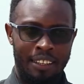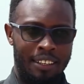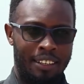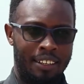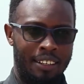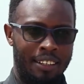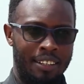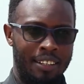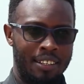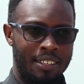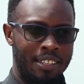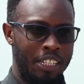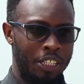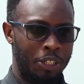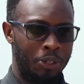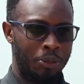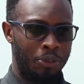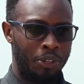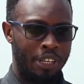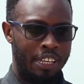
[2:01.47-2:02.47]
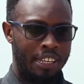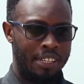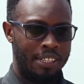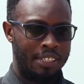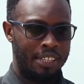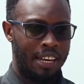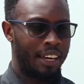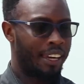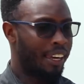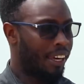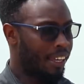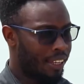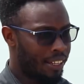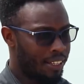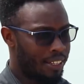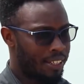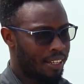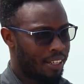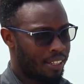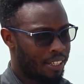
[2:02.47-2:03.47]
SILQU is a
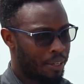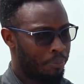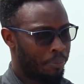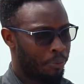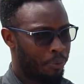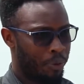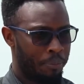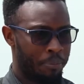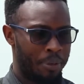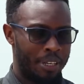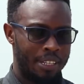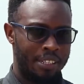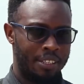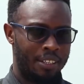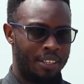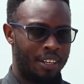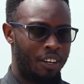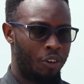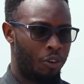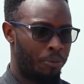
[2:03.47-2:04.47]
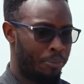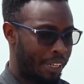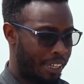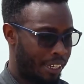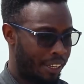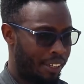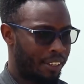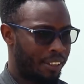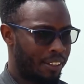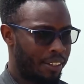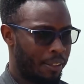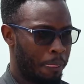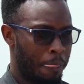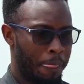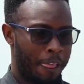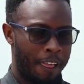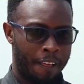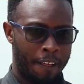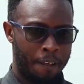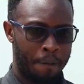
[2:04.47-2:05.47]
Kenyan startup. We are based in Nairobi, Kenya.
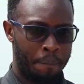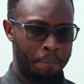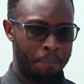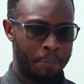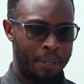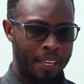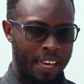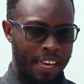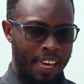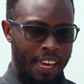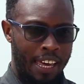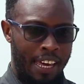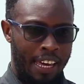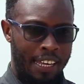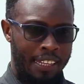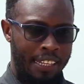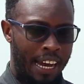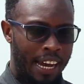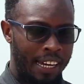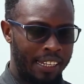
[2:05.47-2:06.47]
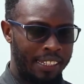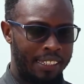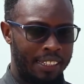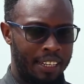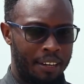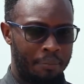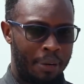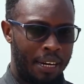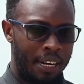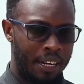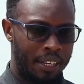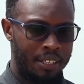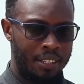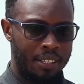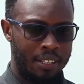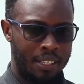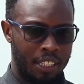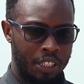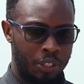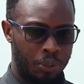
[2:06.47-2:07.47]
And the idea behind
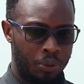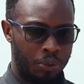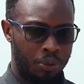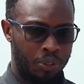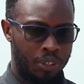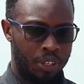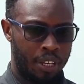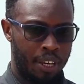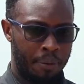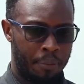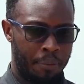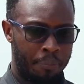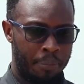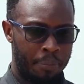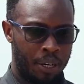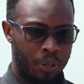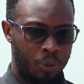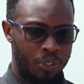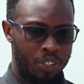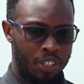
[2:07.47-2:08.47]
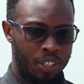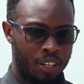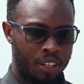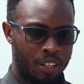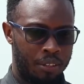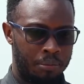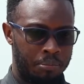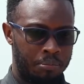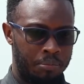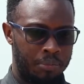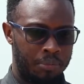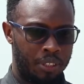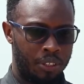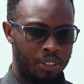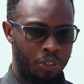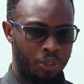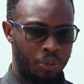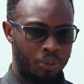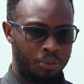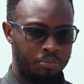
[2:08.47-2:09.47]
SILQU came about,
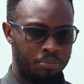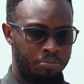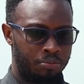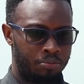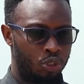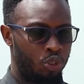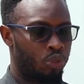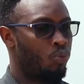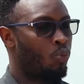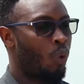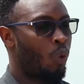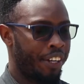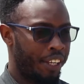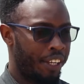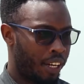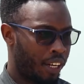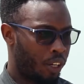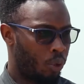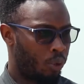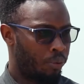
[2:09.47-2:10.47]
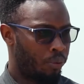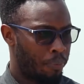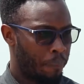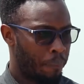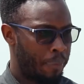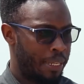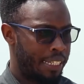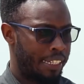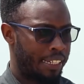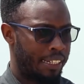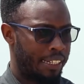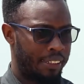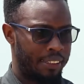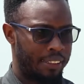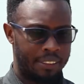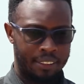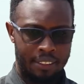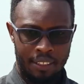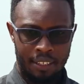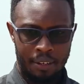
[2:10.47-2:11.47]
1 year ago, basically.
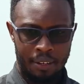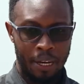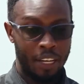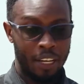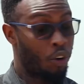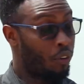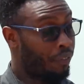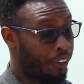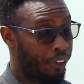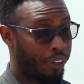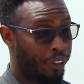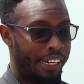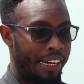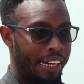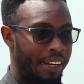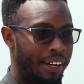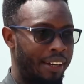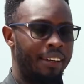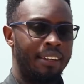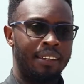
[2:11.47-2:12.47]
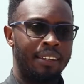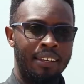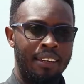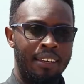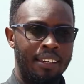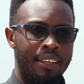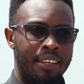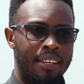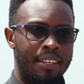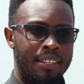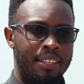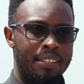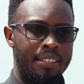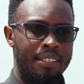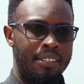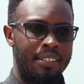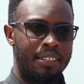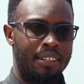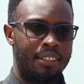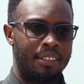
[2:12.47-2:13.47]
My co-founder and I,
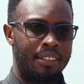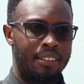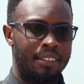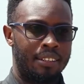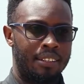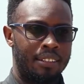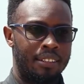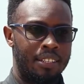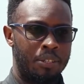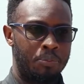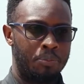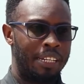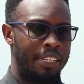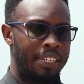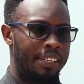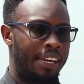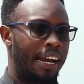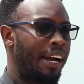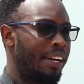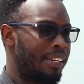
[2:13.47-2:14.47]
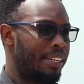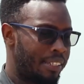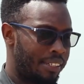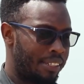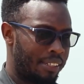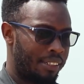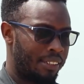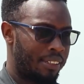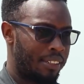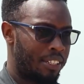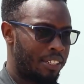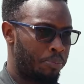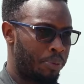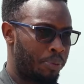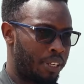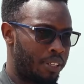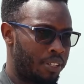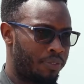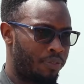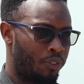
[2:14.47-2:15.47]
he's been in the IT
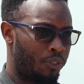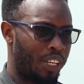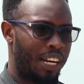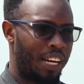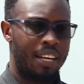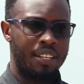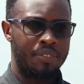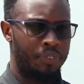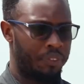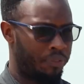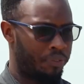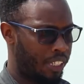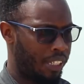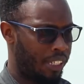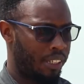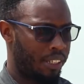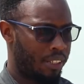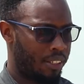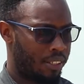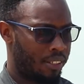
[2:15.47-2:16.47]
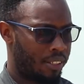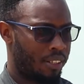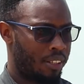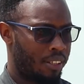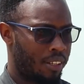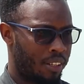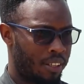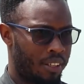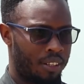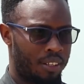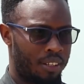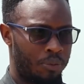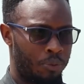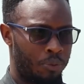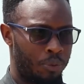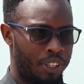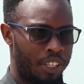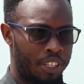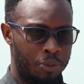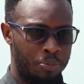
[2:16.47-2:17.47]
space for the last 15 years
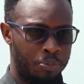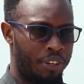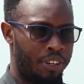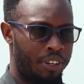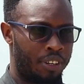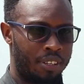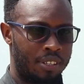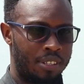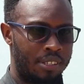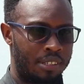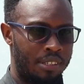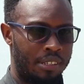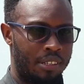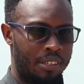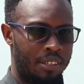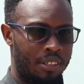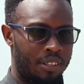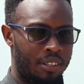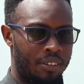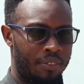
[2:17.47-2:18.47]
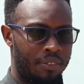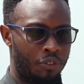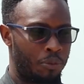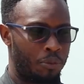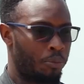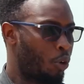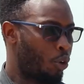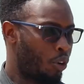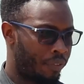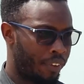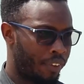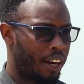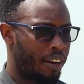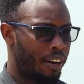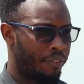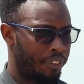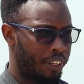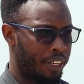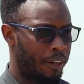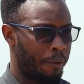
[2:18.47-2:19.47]
with experience from all over
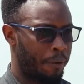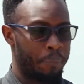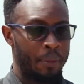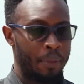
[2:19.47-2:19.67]
Africa.